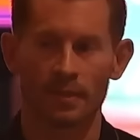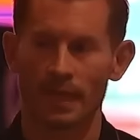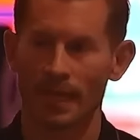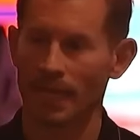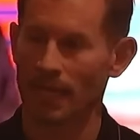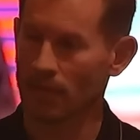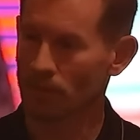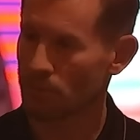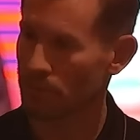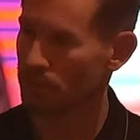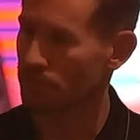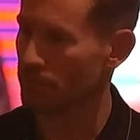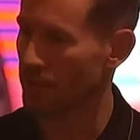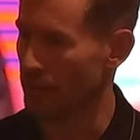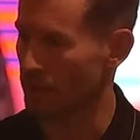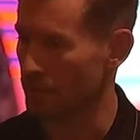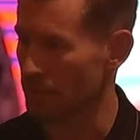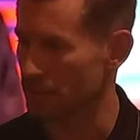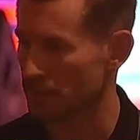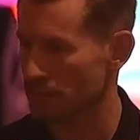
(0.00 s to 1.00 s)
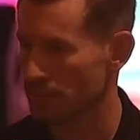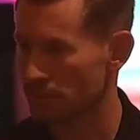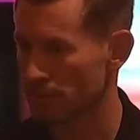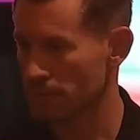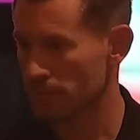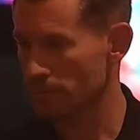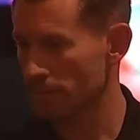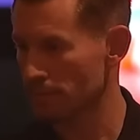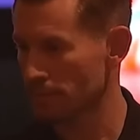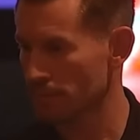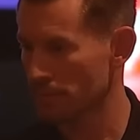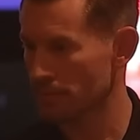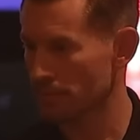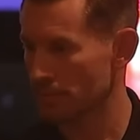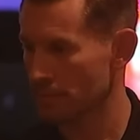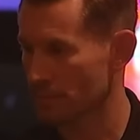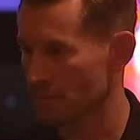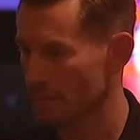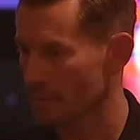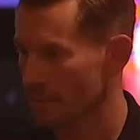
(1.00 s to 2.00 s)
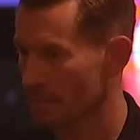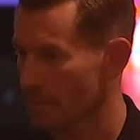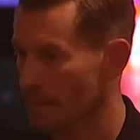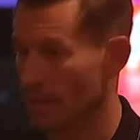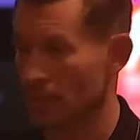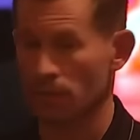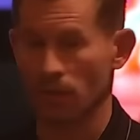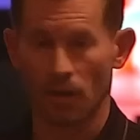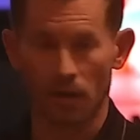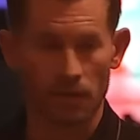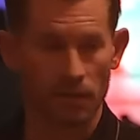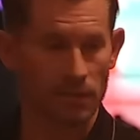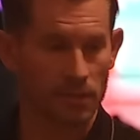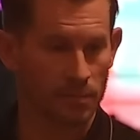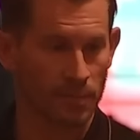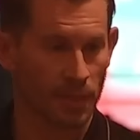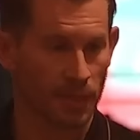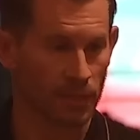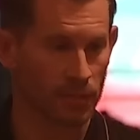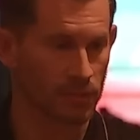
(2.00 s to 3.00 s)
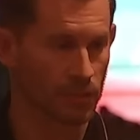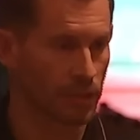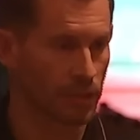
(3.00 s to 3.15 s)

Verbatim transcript: anyone famous, like a lot of the speakers